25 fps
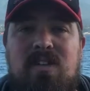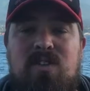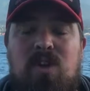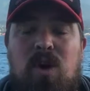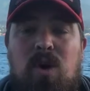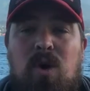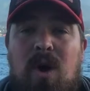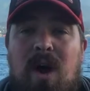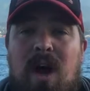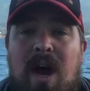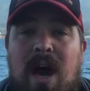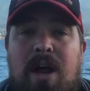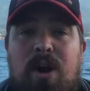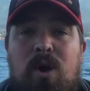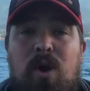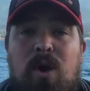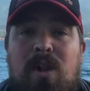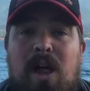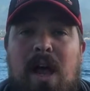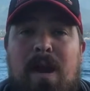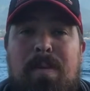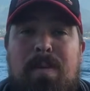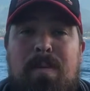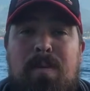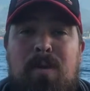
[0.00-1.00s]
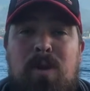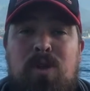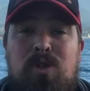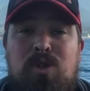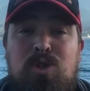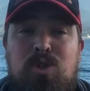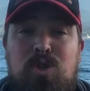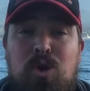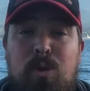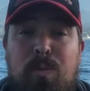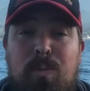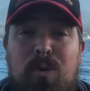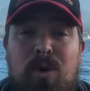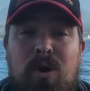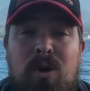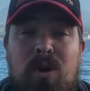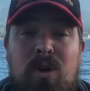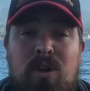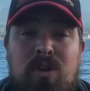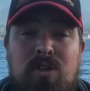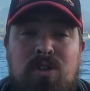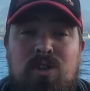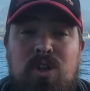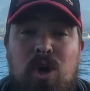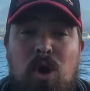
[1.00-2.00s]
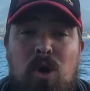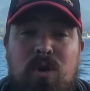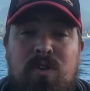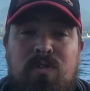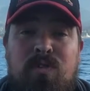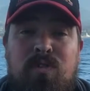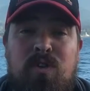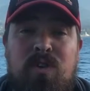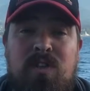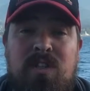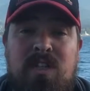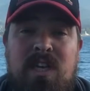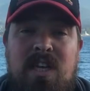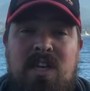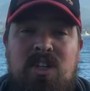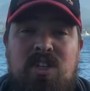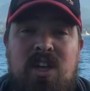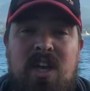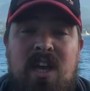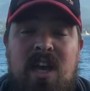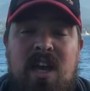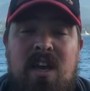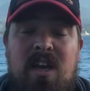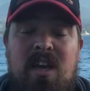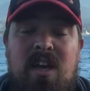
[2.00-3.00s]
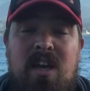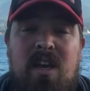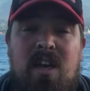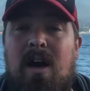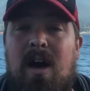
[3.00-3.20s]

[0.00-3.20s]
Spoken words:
So I know a lot of people are super stoked for TJ.